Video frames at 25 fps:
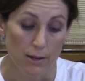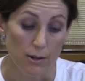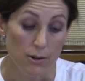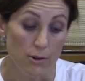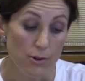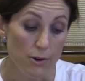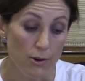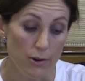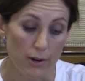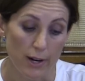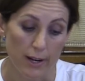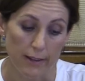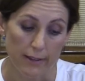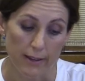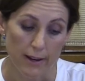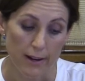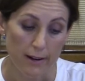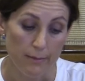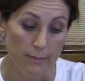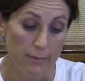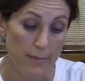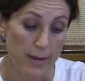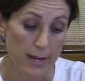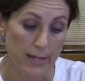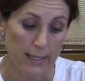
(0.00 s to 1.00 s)
Nor are there
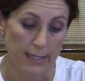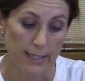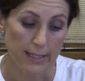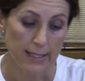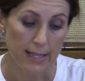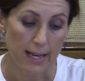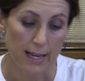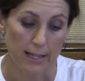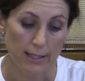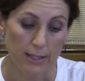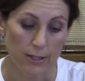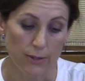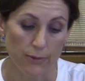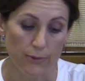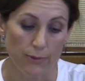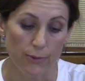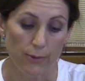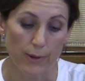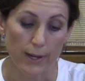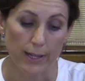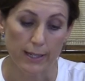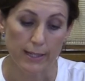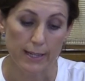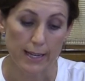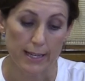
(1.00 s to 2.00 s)
many signs of
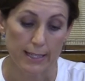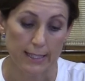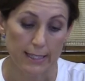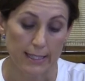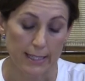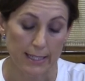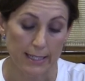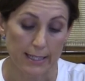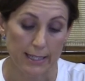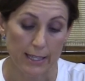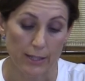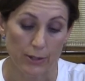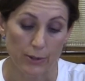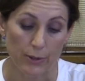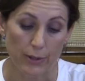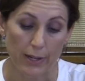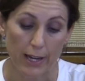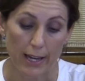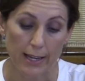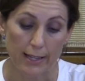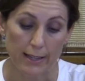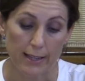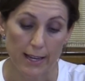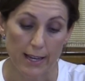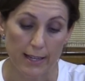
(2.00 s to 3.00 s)
weakness in the
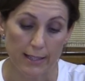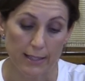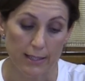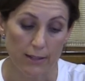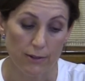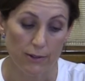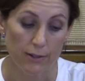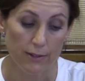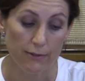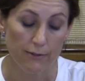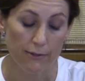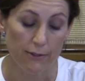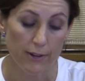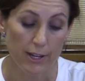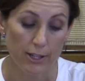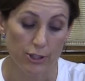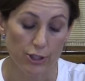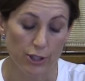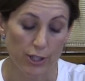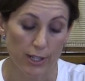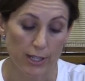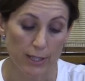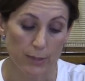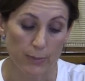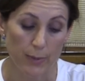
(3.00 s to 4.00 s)
UK data on
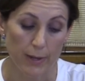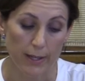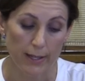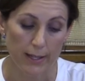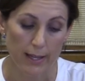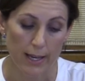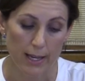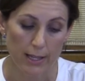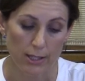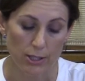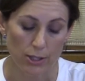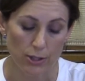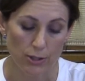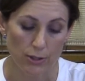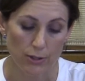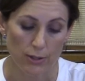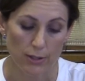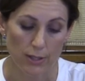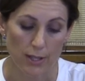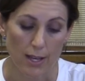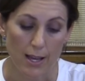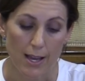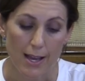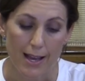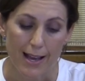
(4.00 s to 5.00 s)
inflation
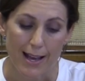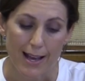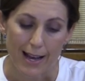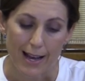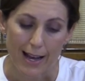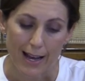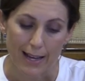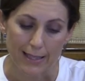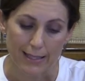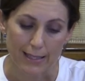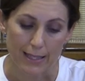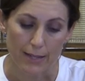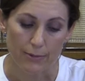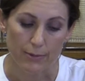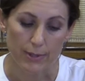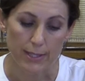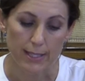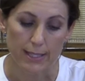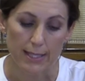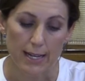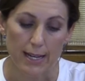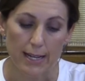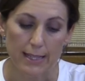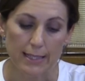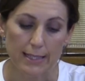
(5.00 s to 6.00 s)
expectations. As a
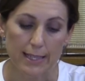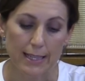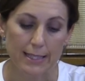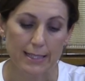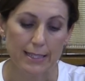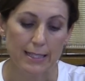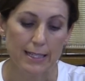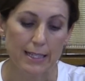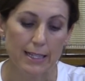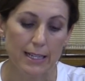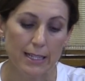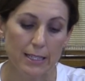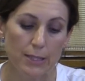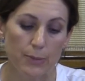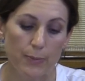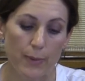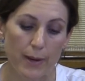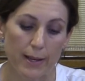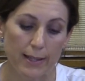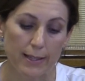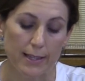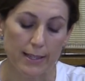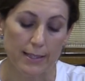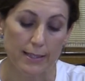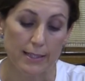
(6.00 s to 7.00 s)
result, I still
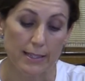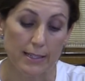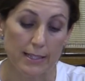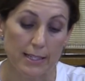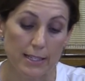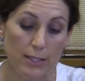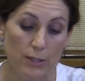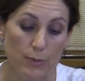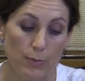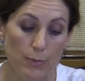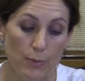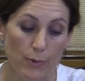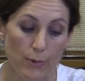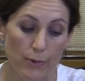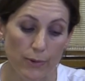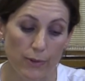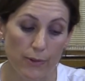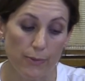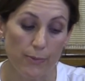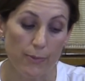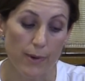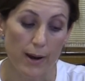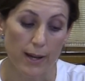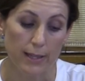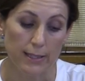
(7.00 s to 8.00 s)
expect that in a smooth
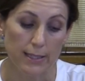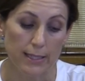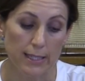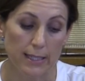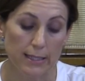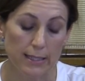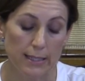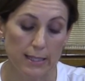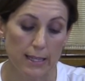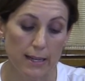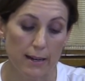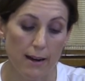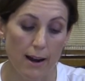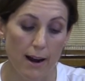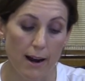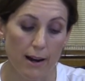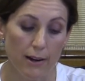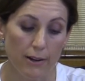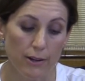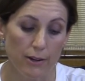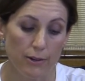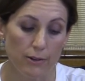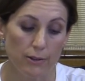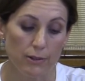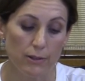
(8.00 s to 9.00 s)
Brexit
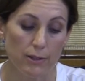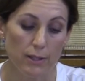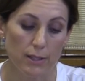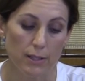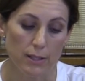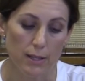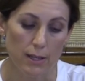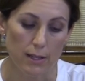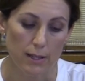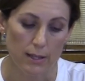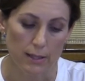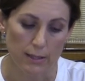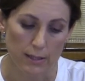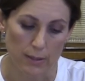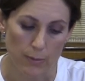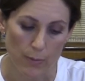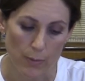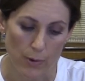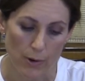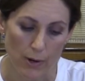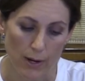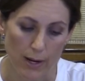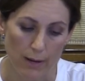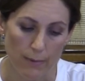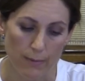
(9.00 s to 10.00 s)
scenario, a
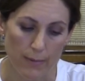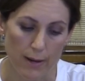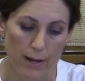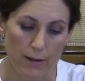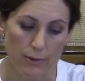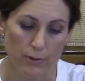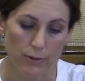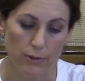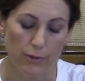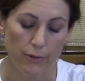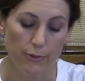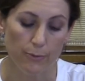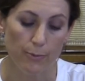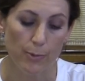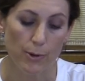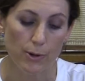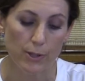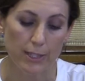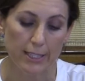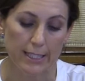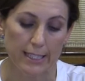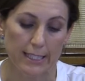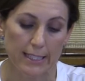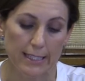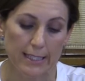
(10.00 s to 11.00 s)
small amount of
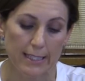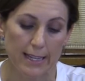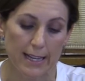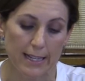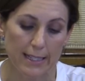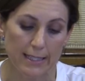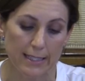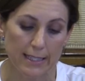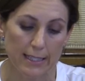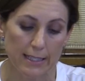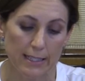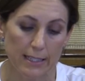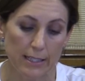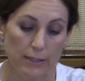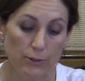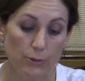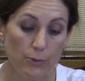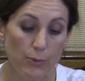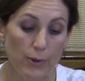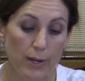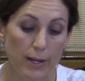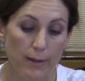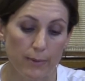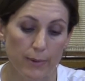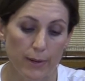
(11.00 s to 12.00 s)
policy tightening
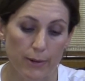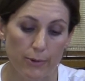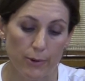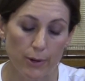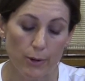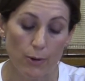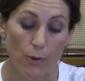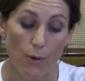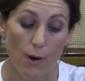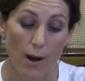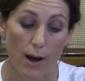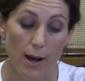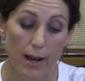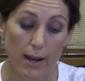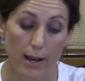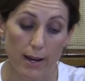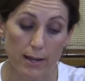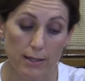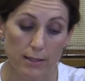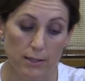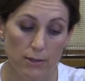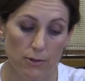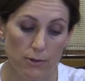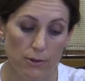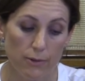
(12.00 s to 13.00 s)
will be
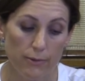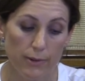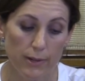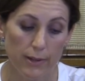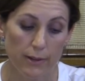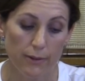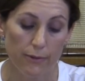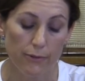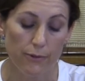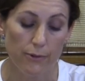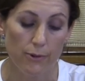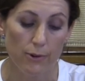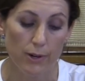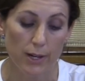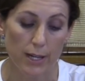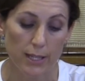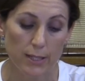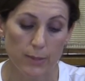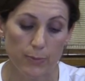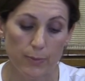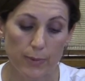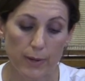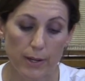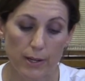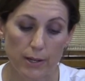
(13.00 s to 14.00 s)
required over the
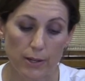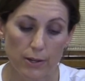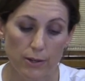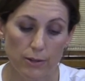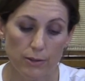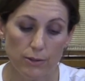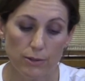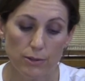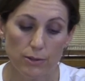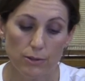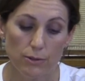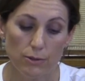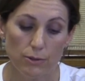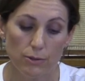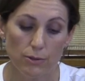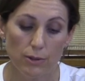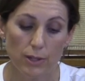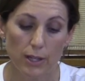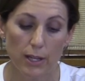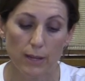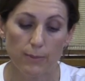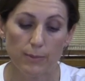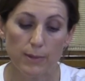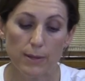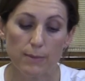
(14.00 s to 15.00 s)
forecast period to
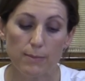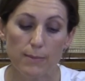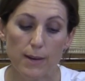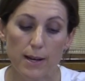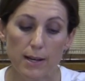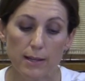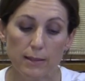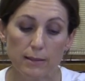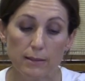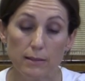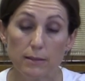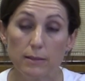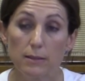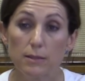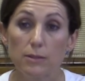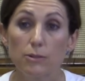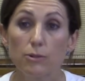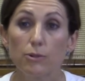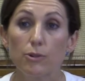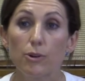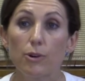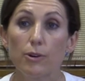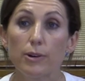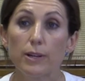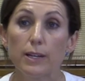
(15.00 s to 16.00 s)
keep demand
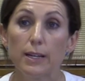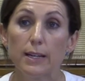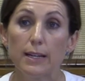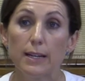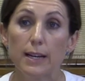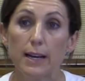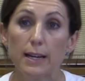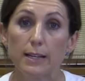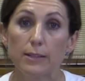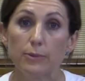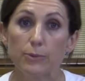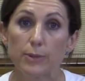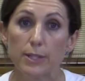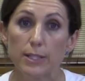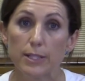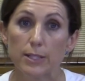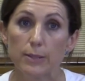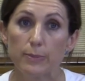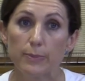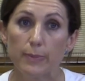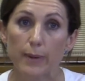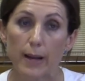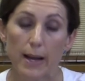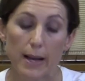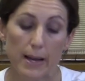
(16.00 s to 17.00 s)
growing in line with
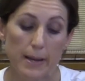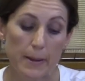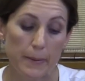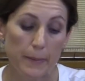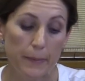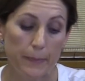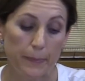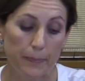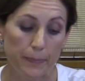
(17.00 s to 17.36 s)
supply.